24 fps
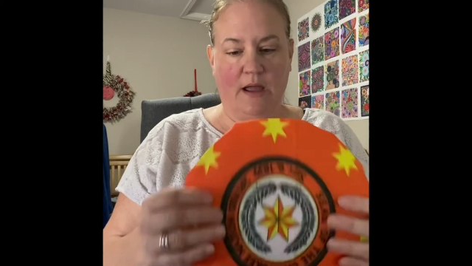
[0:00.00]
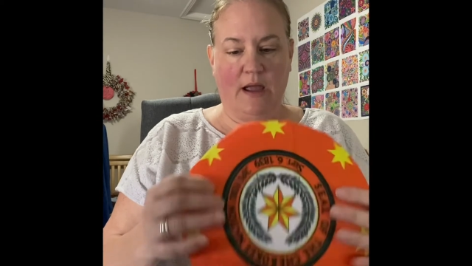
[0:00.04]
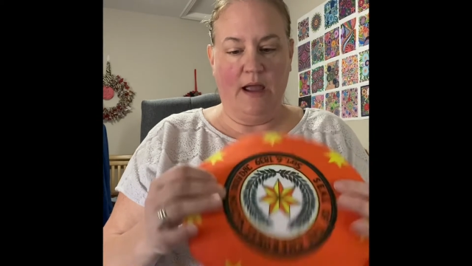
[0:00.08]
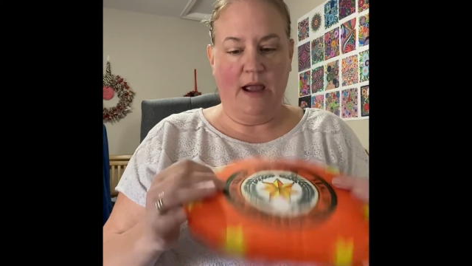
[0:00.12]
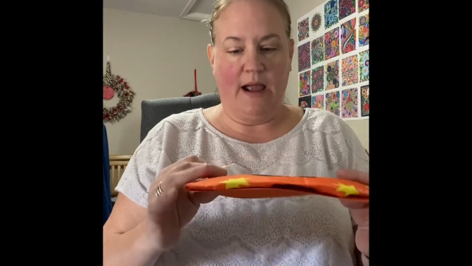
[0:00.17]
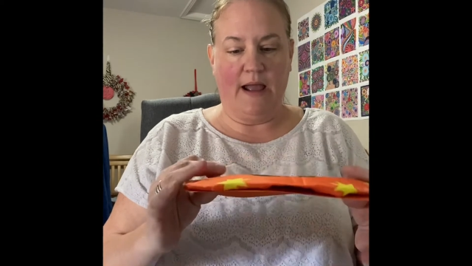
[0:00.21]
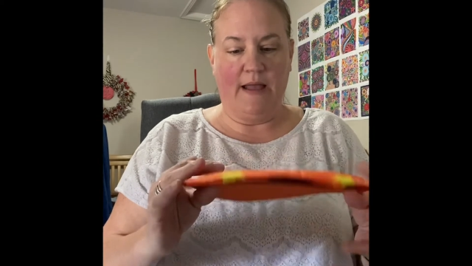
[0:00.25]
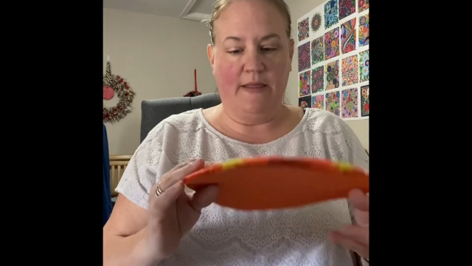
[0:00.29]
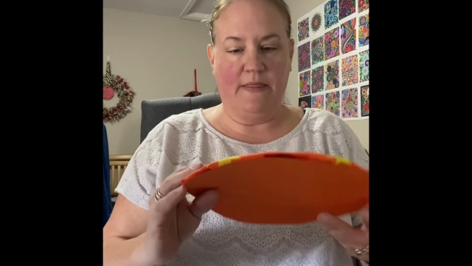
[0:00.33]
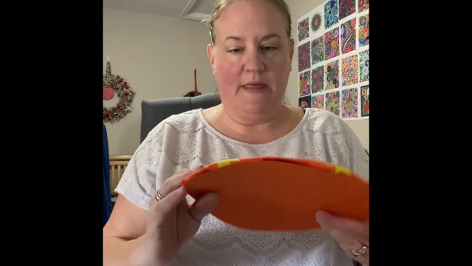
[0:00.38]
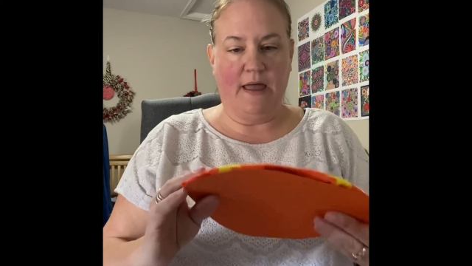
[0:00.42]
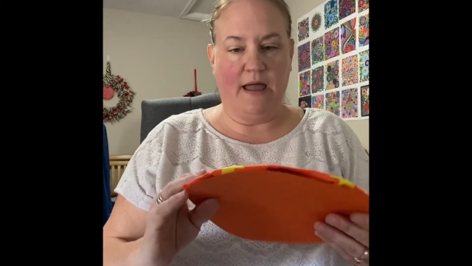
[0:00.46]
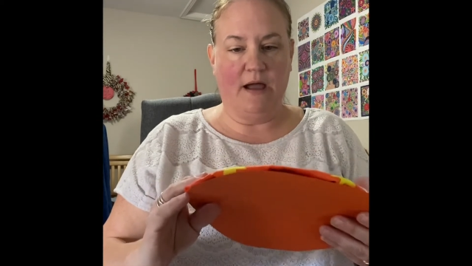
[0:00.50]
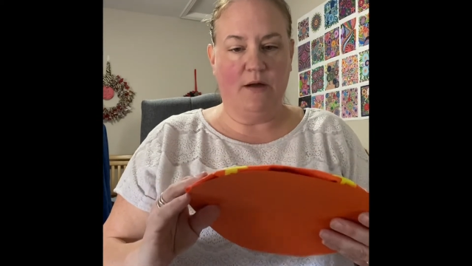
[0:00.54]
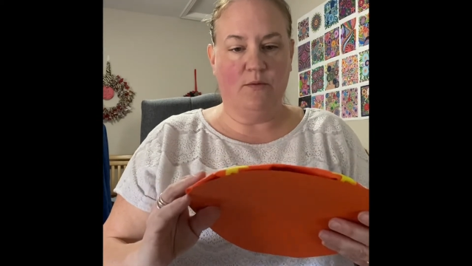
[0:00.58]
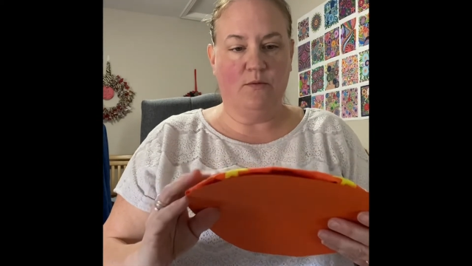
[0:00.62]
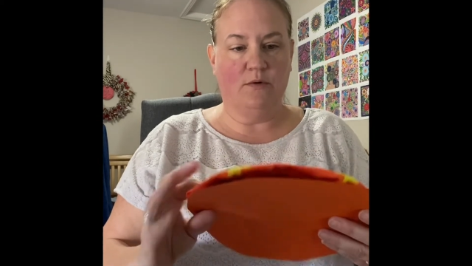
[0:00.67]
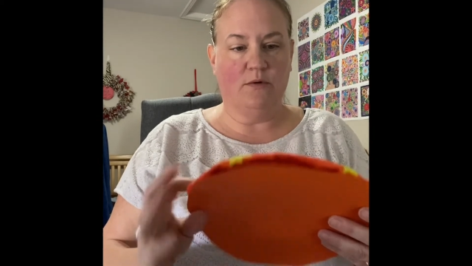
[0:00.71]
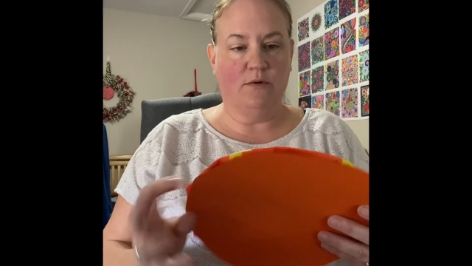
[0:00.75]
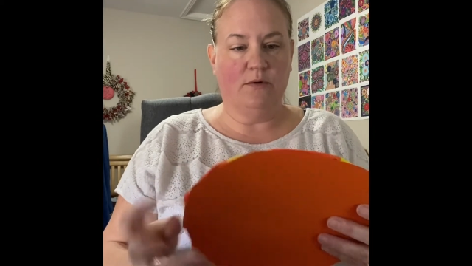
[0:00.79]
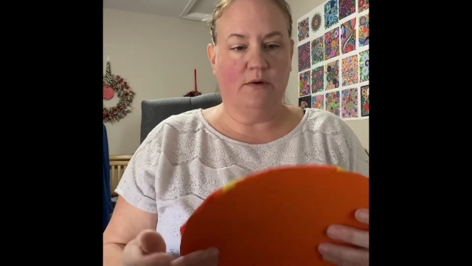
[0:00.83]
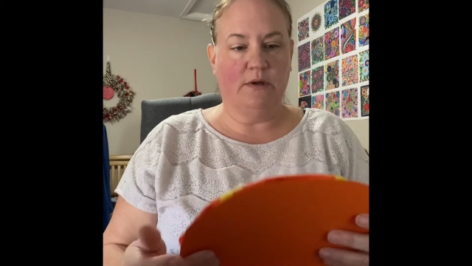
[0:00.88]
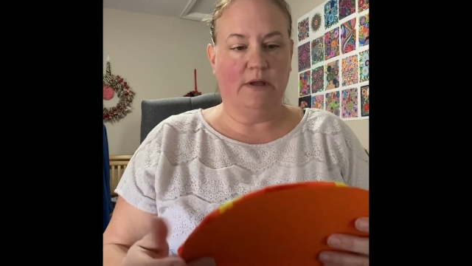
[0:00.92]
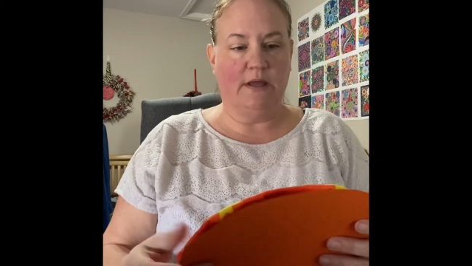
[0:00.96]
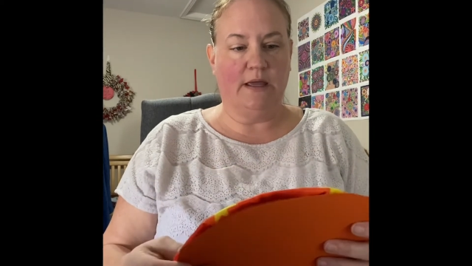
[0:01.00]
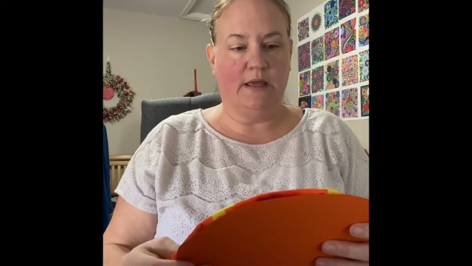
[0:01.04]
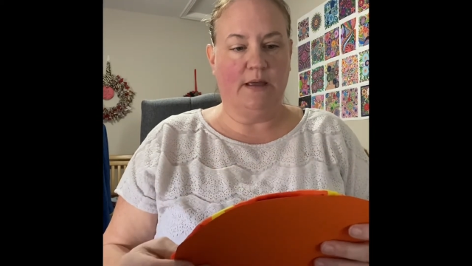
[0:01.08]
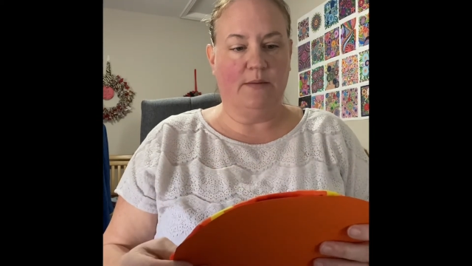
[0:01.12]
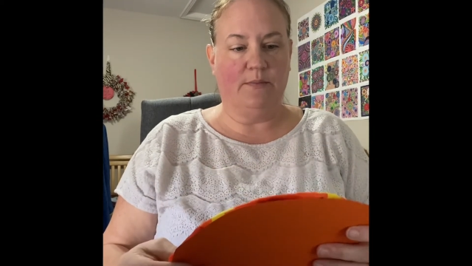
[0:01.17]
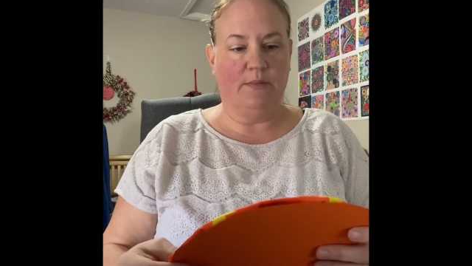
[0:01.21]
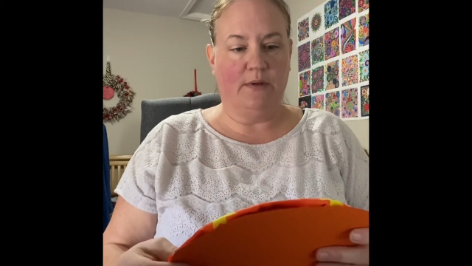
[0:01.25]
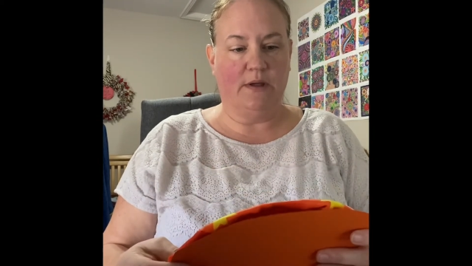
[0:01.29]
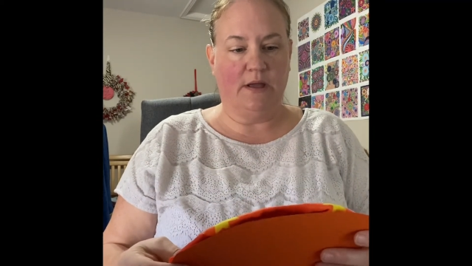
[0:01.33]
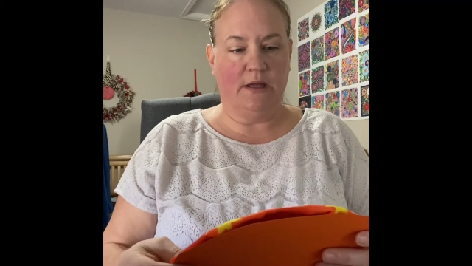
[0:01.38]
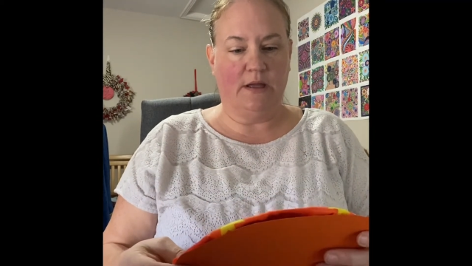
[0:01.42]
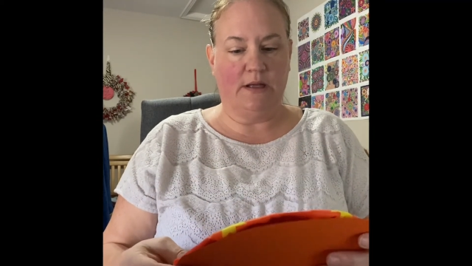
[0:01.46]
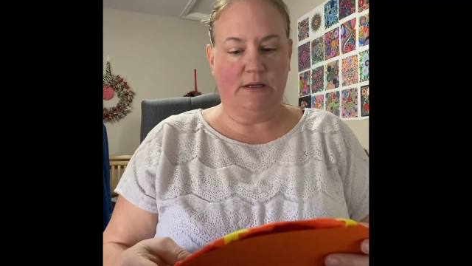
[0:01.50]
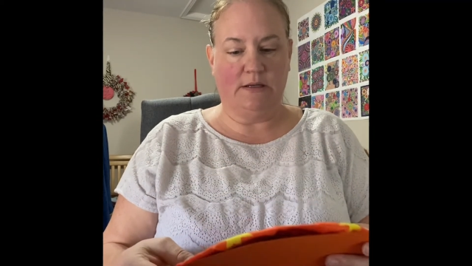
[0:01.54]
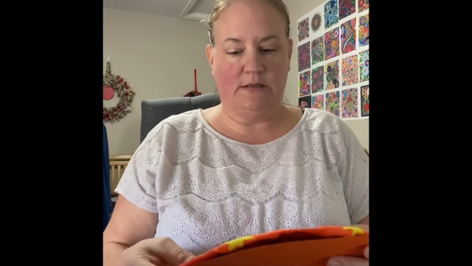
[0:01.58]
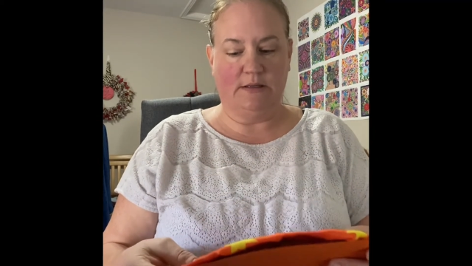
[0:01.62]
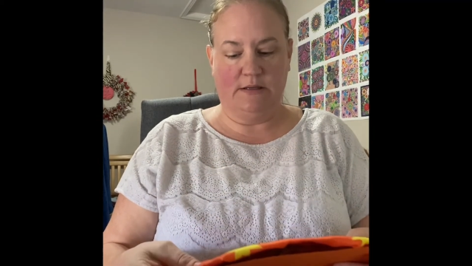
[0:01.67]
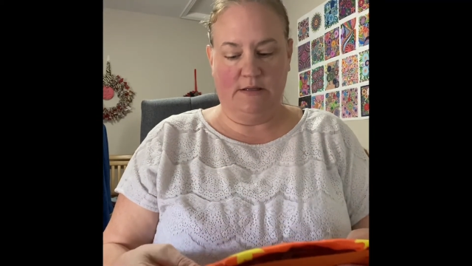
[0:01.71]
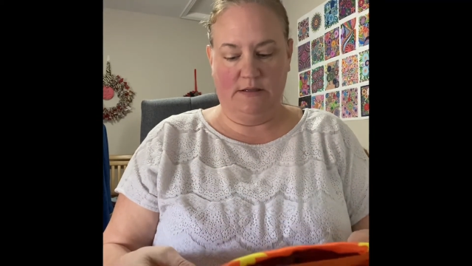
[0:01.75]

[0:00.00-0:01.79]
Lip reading: and that will keep it